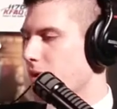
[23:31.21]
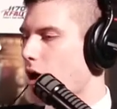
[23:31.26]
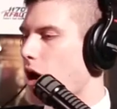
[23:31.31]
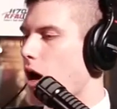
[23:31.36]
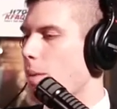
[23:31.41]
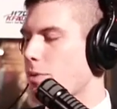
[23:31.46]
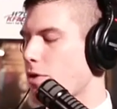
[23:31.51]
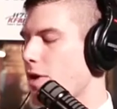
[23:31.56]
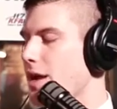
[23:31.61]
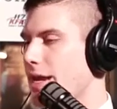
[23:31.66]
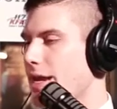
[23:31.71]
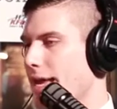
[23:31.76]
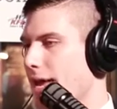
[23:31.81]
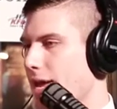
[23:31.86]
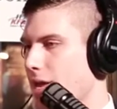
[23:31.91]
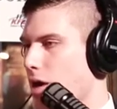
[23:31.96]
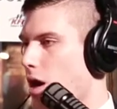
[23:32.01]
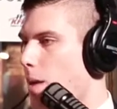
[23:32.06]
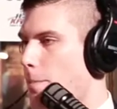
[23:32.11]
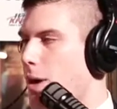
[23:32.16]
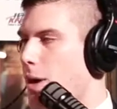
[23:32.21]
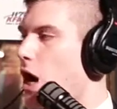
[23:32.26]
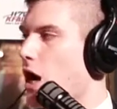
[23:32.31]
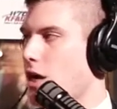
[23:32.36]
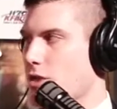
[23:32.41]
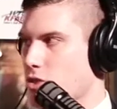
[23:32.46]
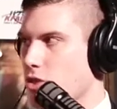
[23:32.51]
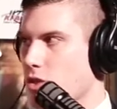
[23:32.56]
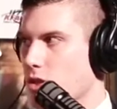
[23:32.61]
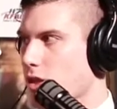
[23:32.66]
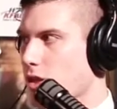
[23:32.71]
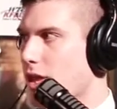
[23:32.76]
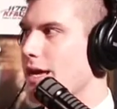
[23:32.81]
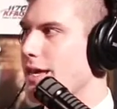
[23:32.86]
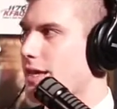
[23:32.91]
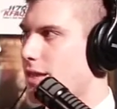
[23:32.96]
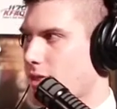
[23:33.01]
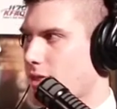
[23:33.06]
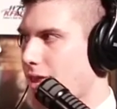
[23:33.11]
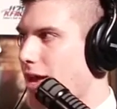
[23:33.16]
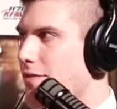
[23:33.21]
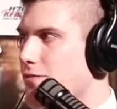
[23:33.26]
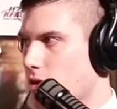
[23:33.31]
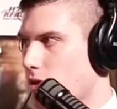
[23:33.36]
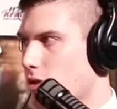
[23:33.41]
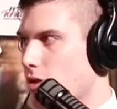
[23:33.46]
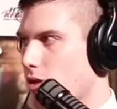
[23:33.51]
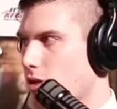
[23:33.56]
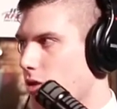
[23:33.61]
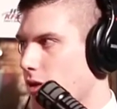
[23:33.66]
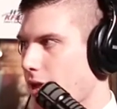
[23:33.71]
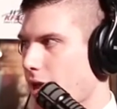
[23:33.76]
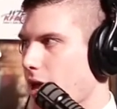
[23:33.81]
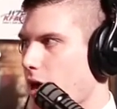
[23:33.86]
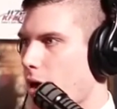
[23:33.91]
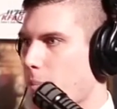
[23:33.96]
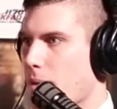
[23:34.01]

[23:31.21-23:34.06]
operating at apostle like level, okay, yep.